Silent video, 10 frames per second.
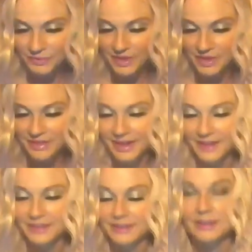
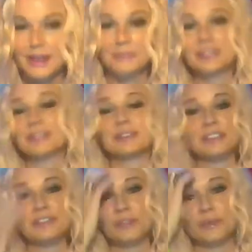So with
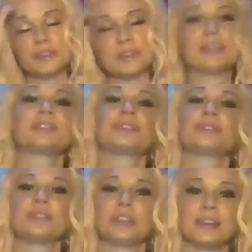that, I'm going to
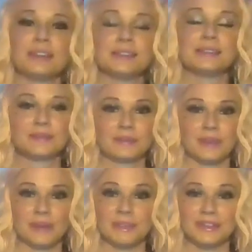leave you with an
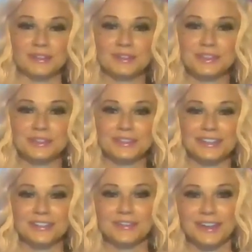exercise.
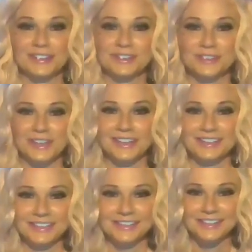I mean, I know these are a lot
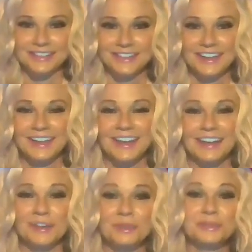of
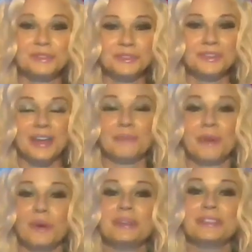exercises, and
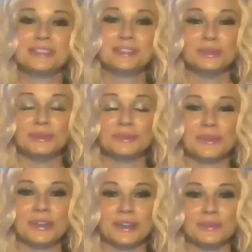I'm
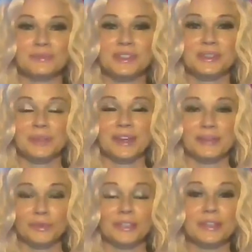hoping to do
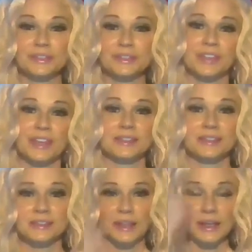some
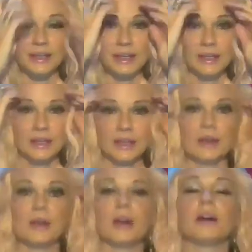real exercises,
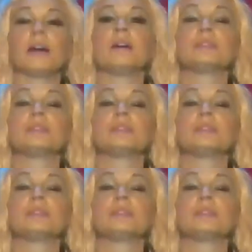like